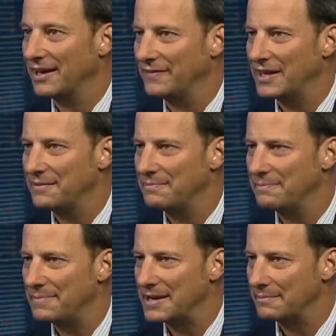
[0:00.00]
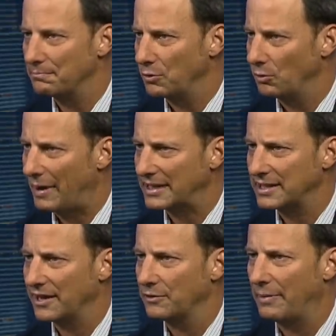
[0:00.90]
and then being pulled back
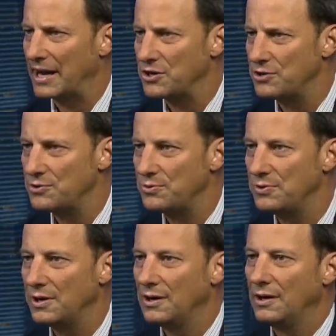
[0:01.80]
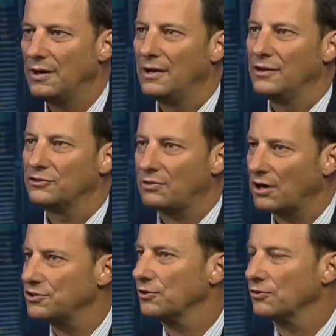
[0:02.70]
together by new
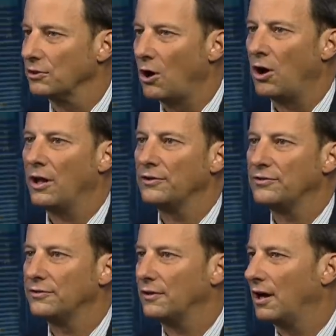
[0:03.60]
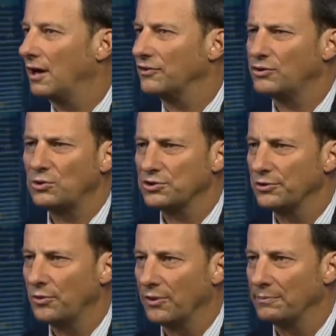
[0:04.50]
structures, laws, uh, social
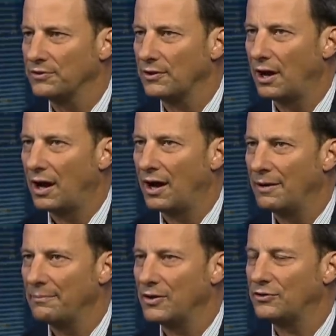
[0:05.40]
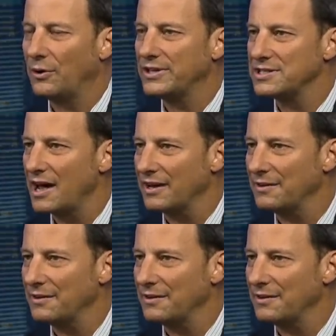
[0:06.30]
norms. Um, so it's not